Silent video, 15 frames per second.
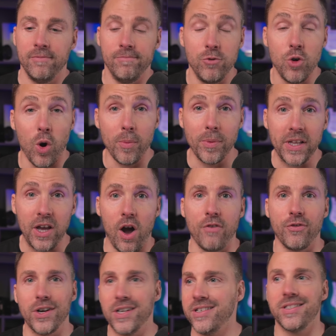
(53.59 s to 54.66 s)
normally
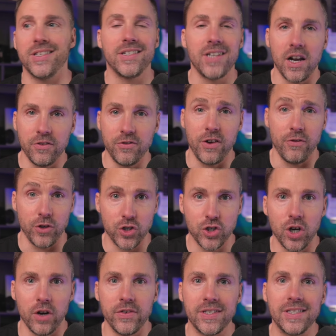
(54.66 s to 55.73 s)
offering just a ton of different
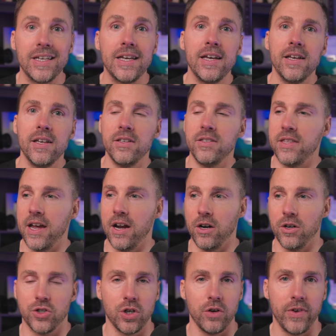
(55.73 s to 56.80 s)
services.
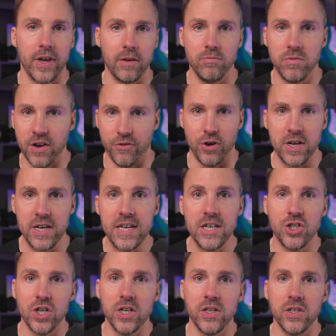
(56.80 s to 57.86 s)
They're serving different
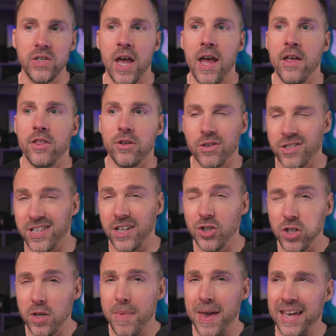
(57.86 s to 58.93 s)
niches. They're
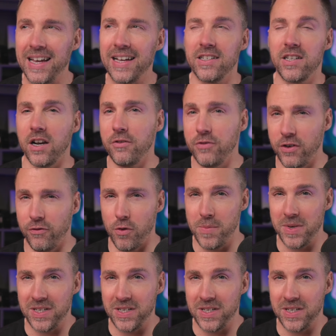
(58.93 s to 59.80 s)
essentially making a ton of different